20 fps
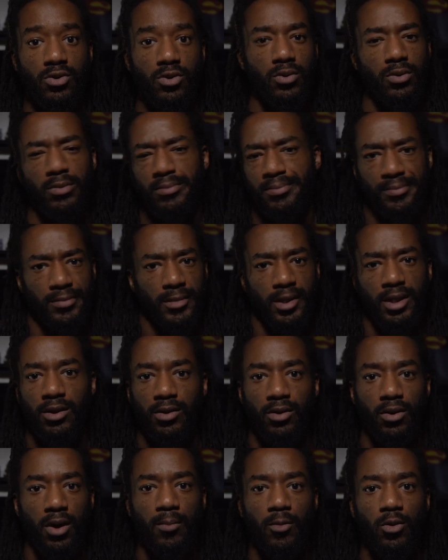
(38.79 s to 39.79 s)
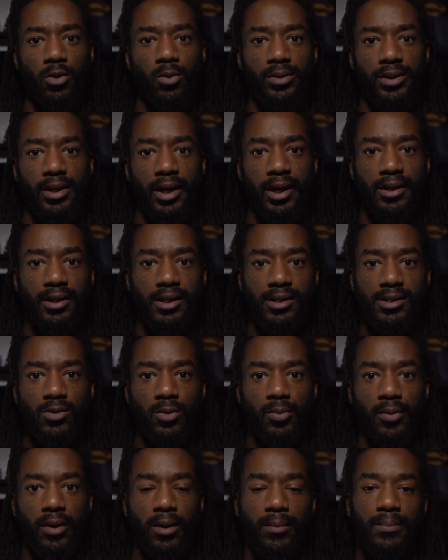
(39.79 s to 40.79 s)
so, you know, I'm cool with that. That's
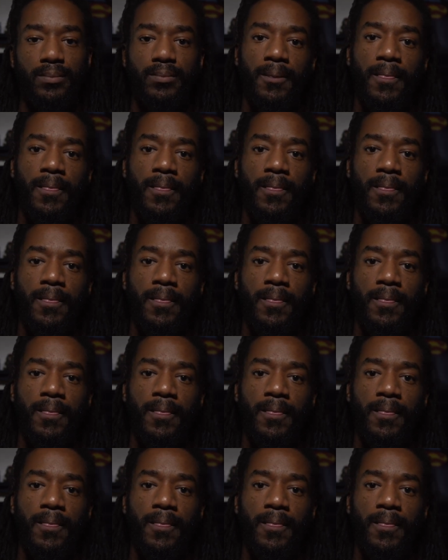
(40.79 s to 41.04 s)
no problem.